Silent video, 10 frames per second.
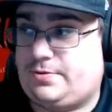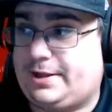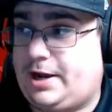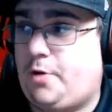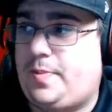
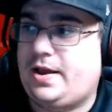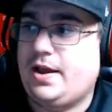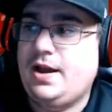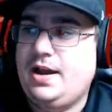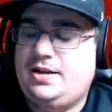really open.
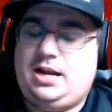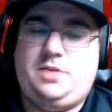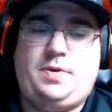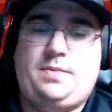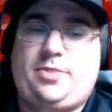Now you
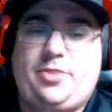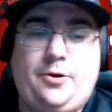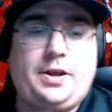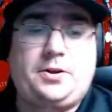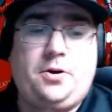bring up a
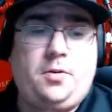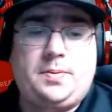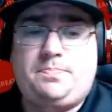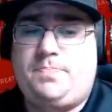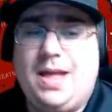3rd and goal,
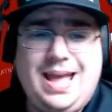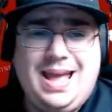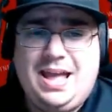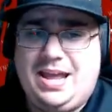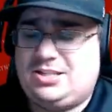but
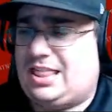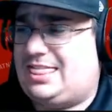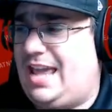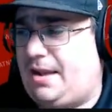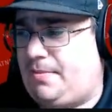here's the
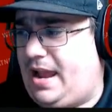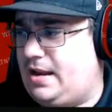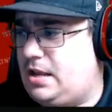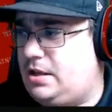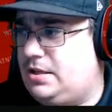thing, man.
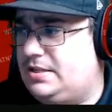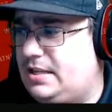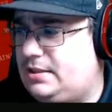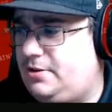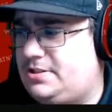You
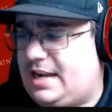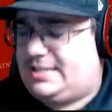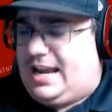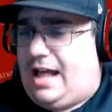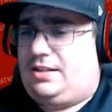sit there and say
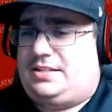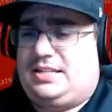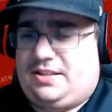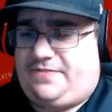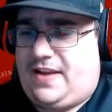Dallas is
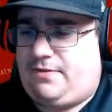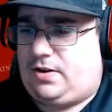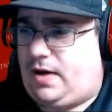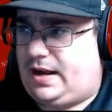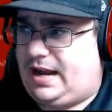the
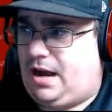favorite right now,